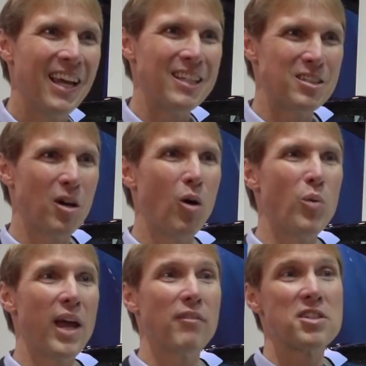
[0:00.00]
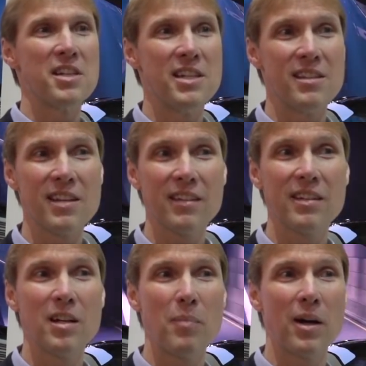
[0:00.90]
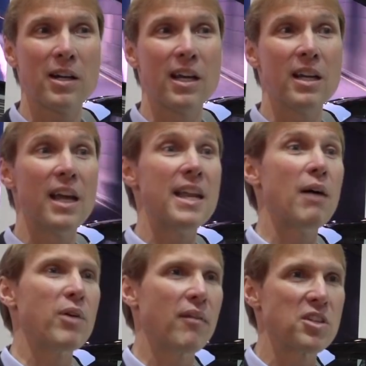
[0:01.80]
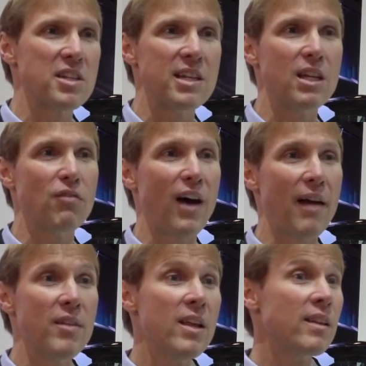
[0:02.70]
And so we have a CT6 in the market, and now we have a CT5.